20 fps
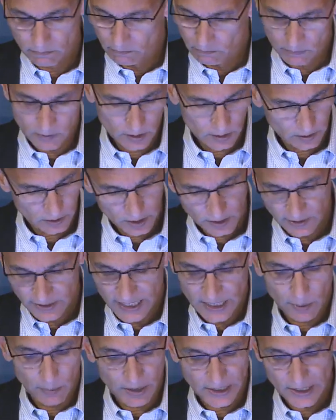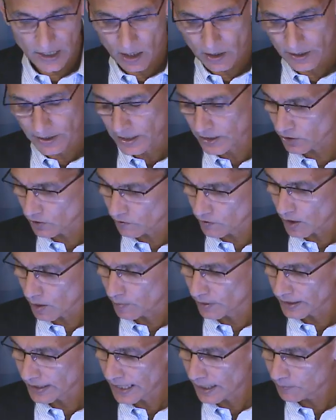the sustainability architecture of
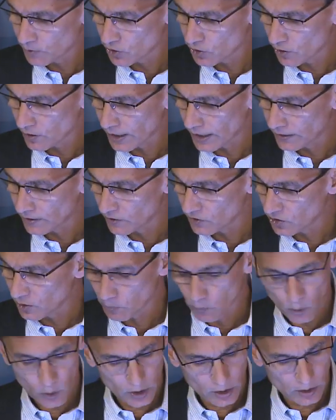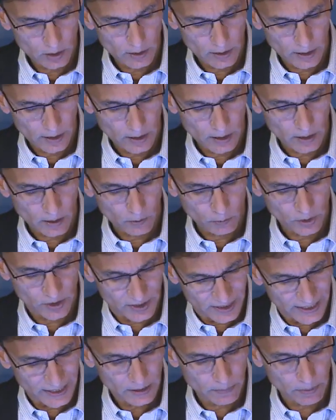carbon capture, and this is important, uh, we
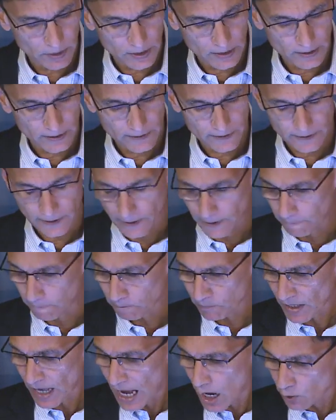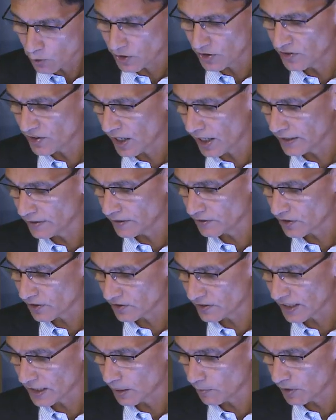think, because uh, how you design the
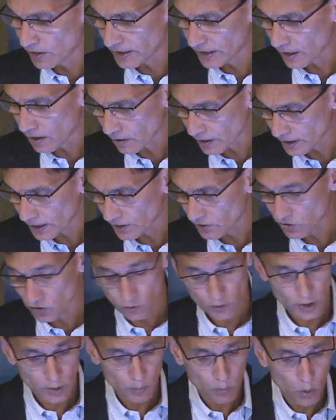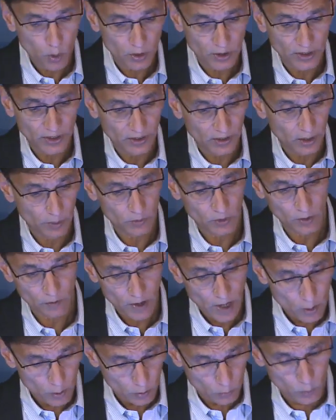sustainability architecture is very important in terms of
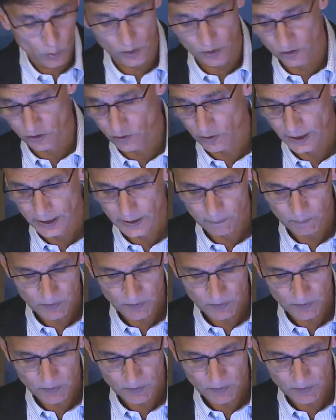how it works, right?